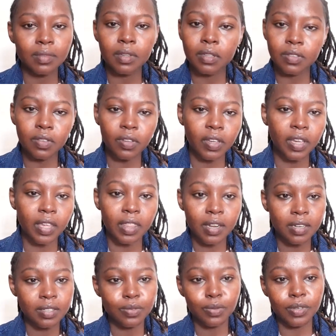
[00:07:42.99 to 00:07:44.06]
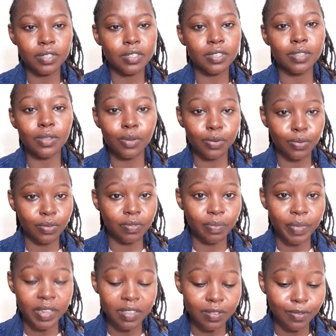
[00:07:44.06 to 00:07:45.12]
it's okay, that is what she thought was
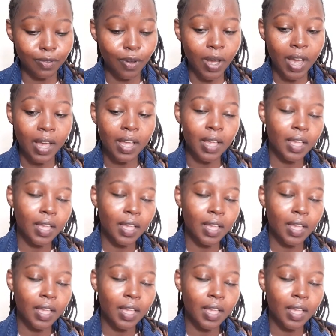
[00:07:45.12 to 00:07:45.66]
best for her.